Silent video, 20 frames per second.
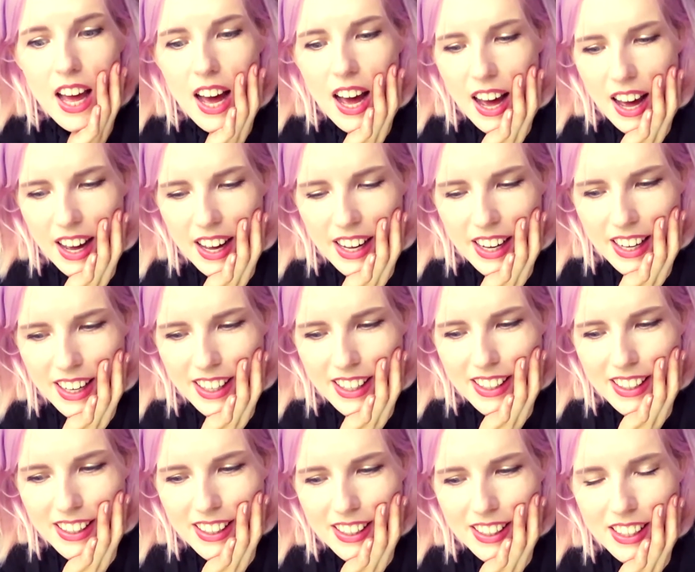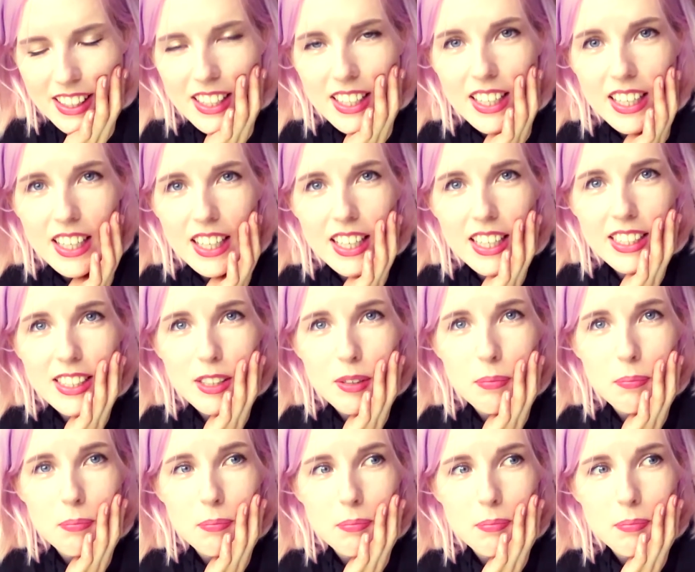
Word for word: Hi, it's